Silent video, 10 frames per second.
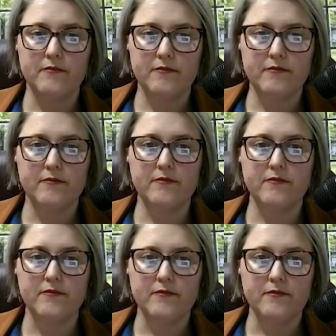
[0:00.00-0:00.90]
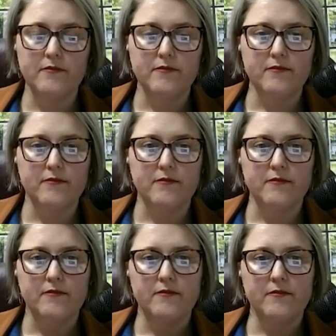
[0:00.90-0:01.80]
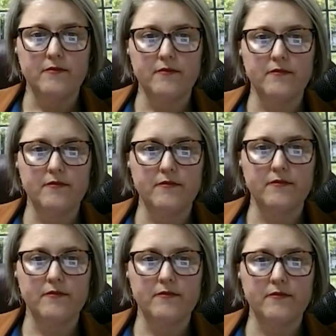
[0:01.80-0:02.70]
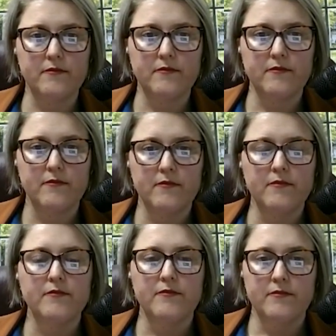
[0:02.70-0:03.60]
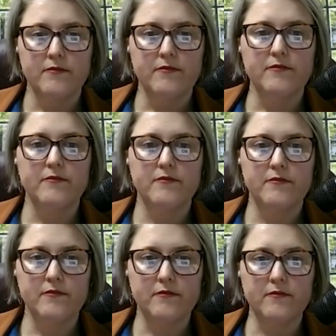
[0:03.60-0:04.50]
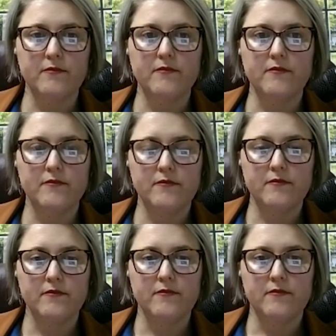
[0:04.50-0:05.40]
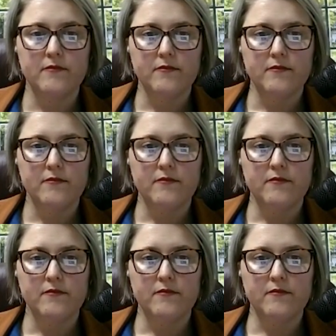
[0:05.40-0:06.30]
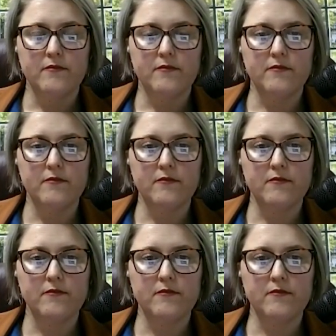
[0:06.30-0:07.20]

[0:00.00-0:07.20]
(not speaking)